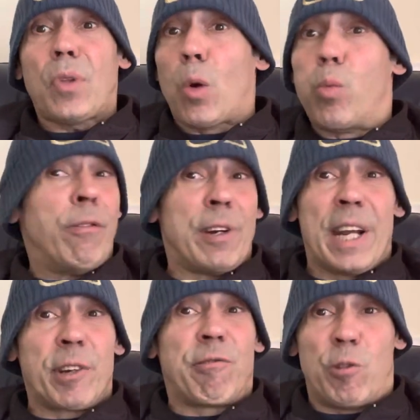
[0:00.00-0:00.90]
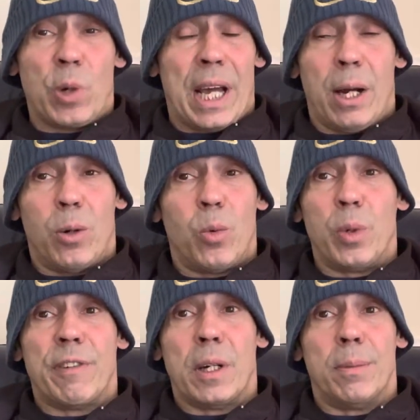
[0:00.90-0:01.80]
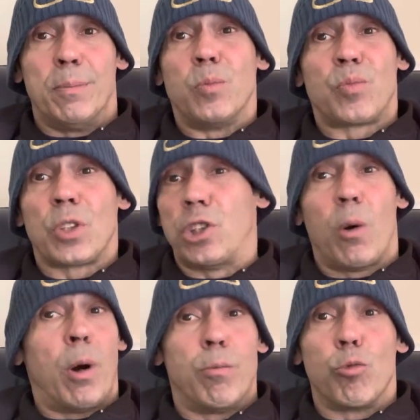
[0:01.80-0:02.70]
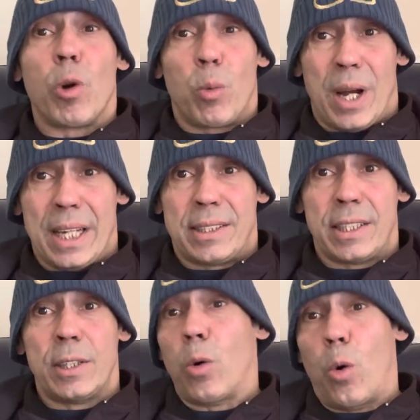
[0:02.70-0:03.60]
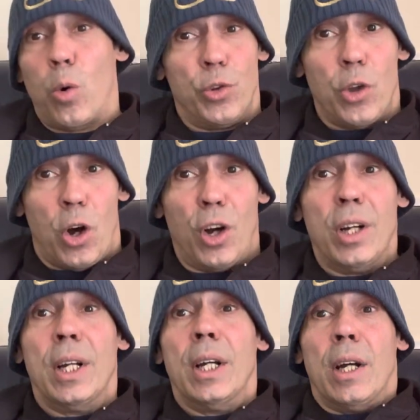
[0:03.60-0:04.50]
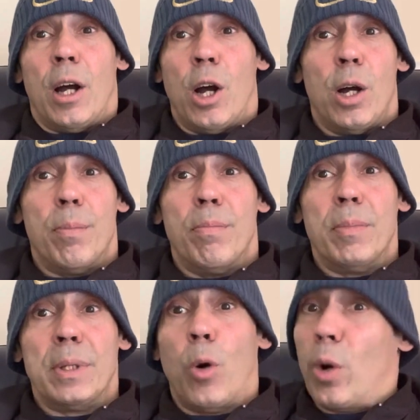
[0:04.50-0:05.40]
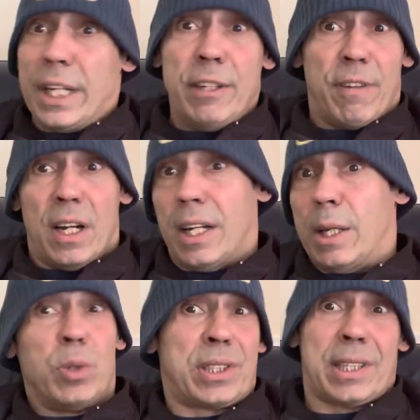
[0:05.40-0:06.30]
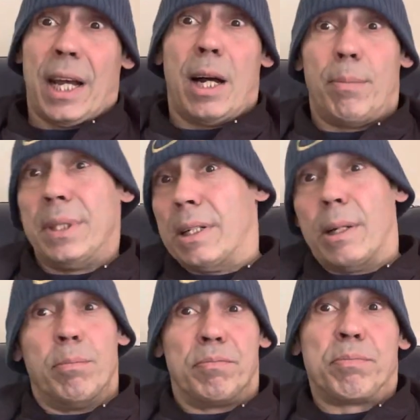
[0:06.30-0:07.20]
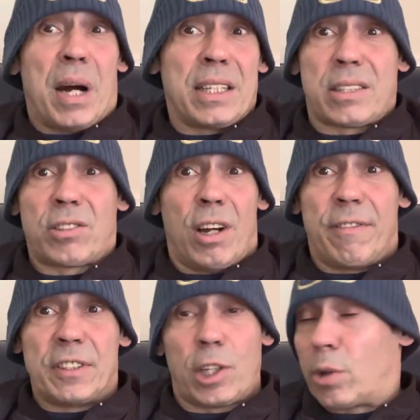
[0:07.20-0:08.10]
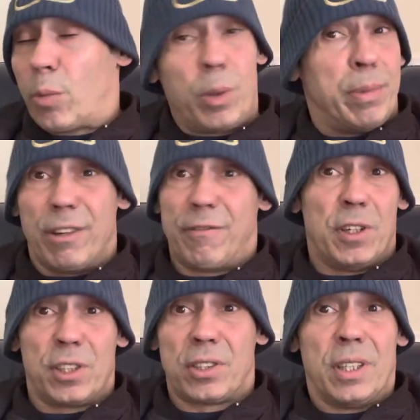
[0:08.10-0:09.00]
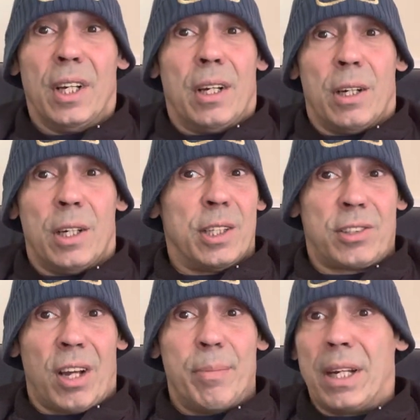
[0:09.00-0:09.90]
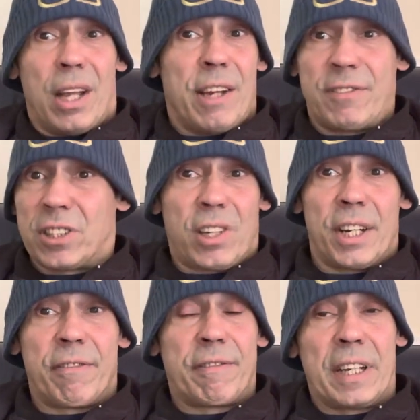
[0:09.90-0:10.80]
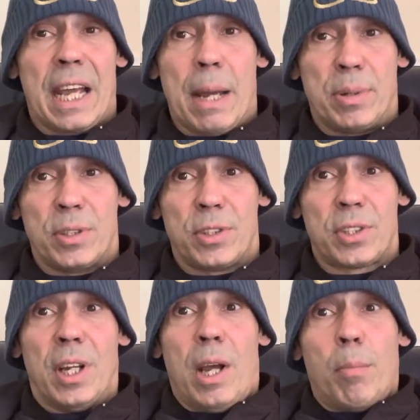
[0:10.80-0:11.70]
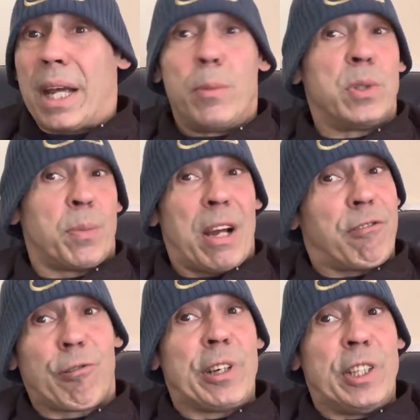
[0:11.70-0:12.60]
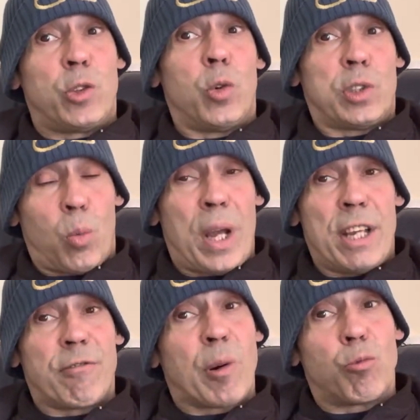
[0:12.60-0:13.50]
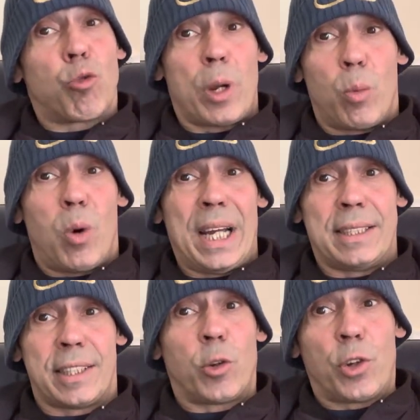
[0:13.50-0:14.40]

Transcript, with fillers: Whether he had a fallout with um, uh, Roy Whiting or not, um, or either it was set up um, by staff, etc. It wouldn't be the first uh, time in life this kind of thing happens. But he was about three doors away from Roy Whiting on